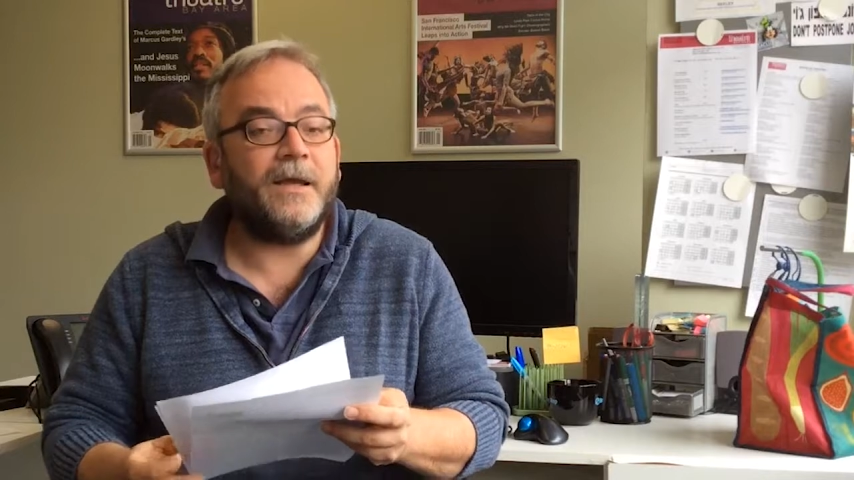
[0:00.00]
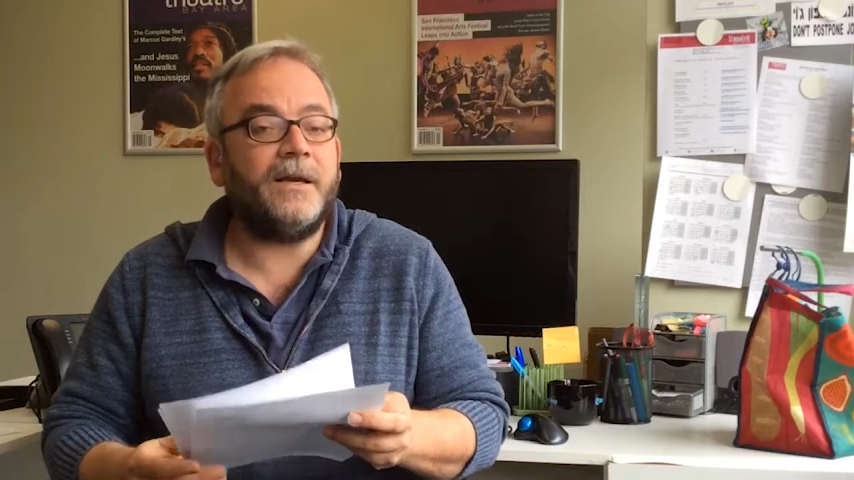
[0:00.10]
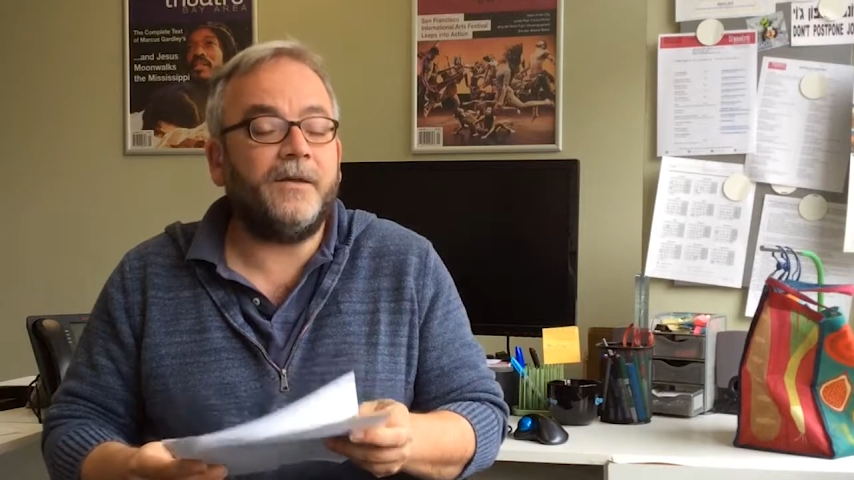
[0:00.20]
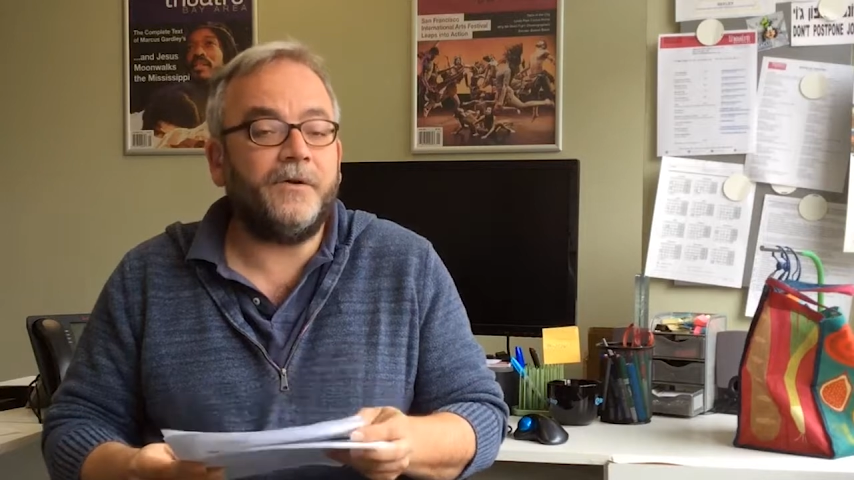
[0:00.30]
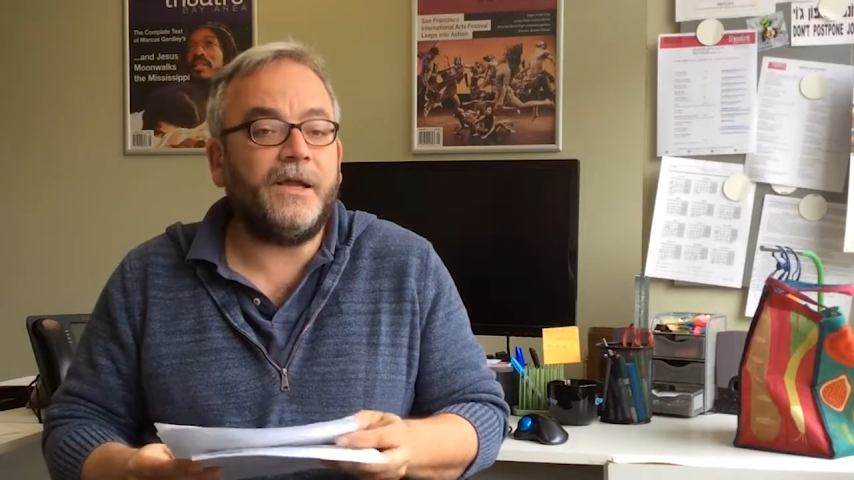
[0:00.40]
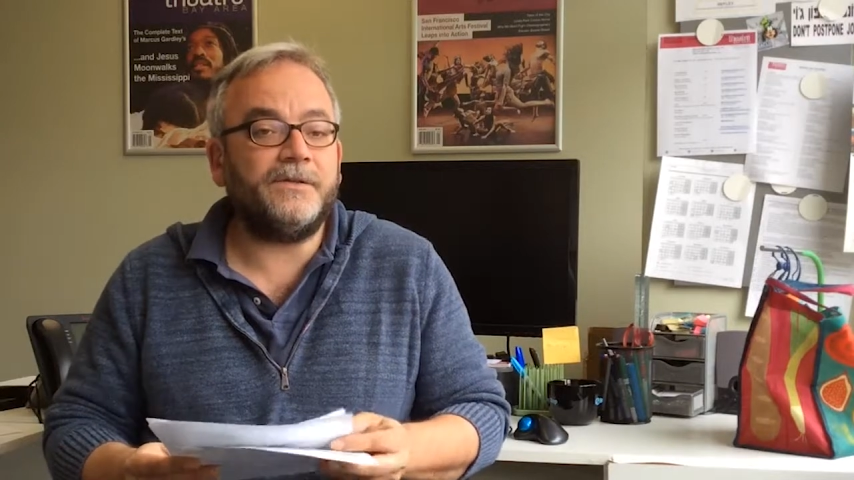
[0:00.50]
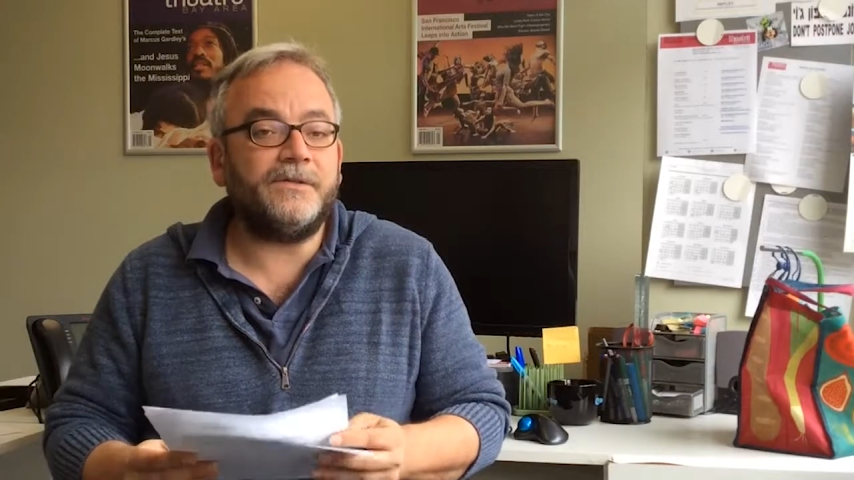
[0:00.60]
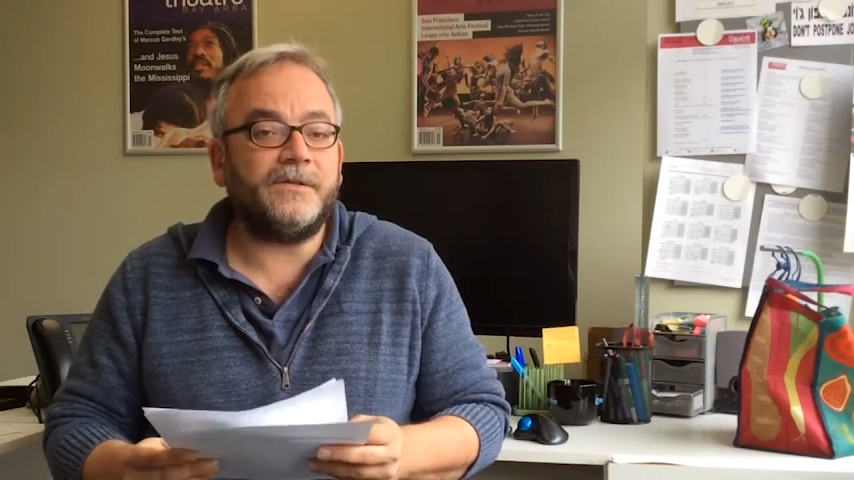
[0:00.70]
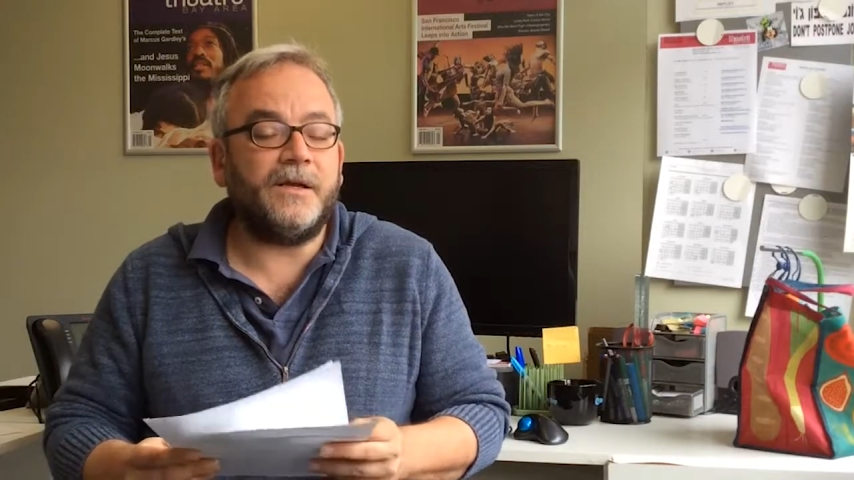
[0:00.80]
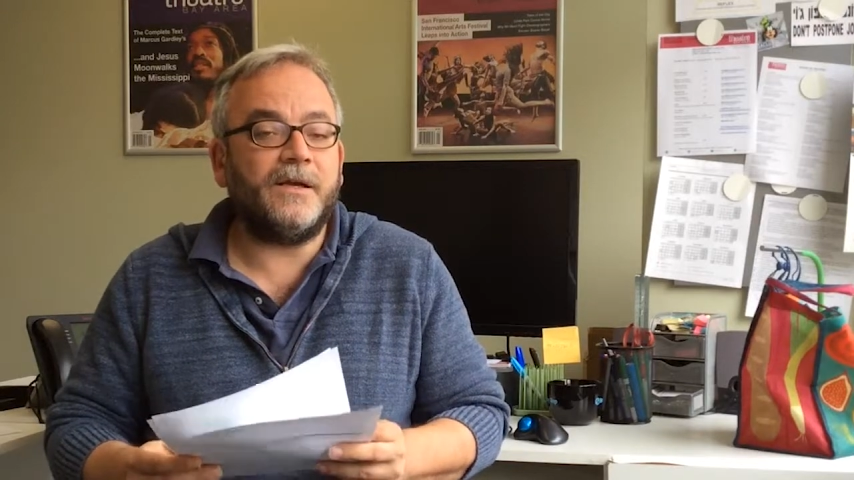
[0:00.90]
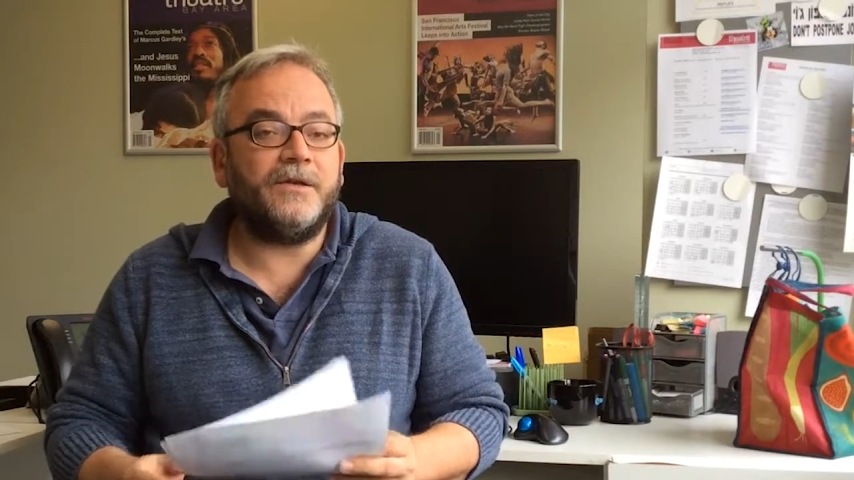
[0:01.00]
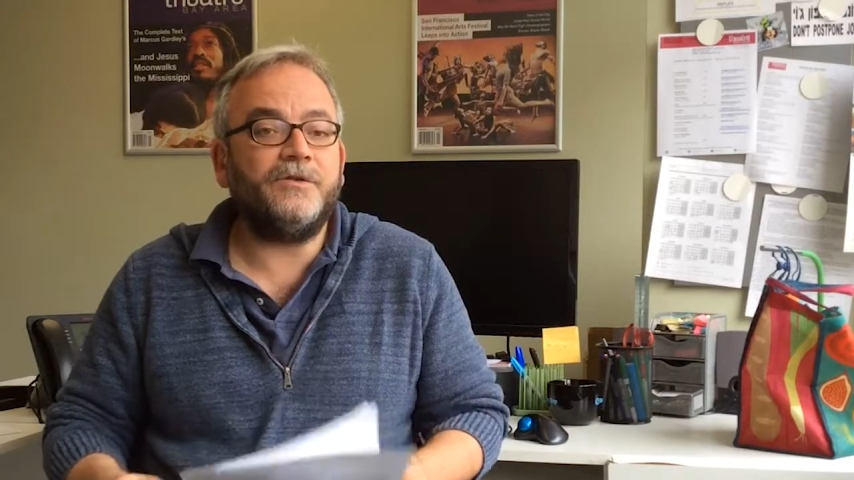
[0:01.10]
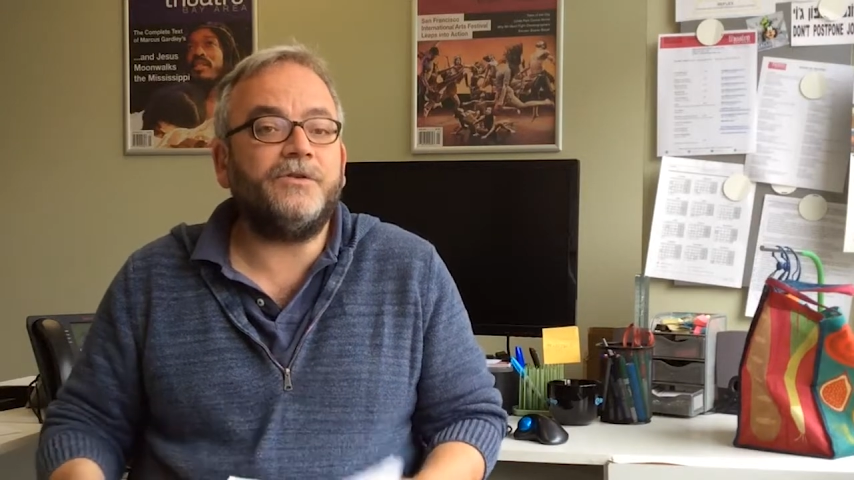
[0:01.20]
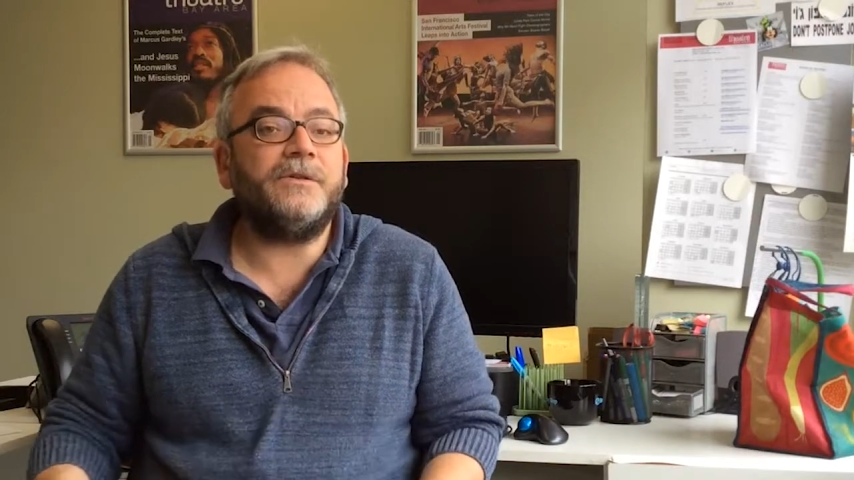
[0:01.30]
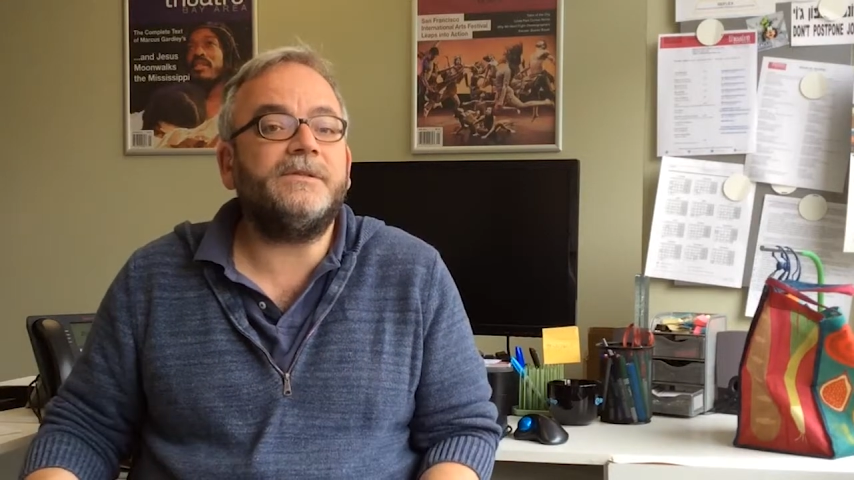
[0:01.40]
In either case, you
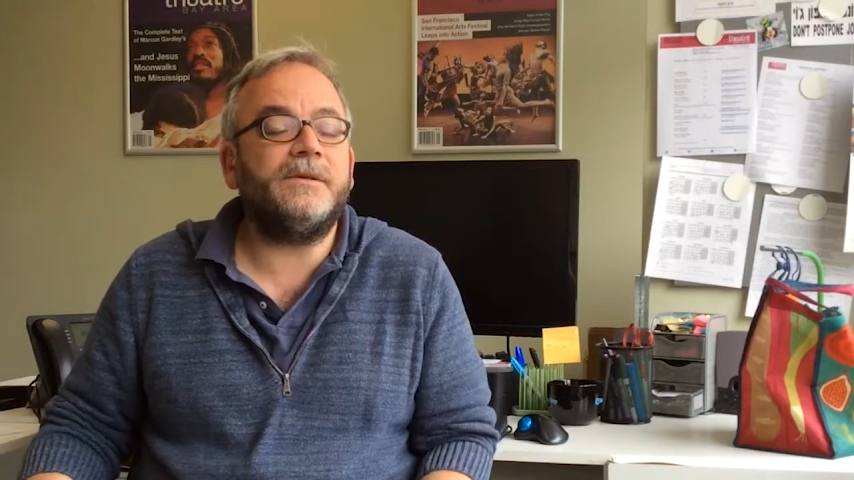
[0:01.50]
should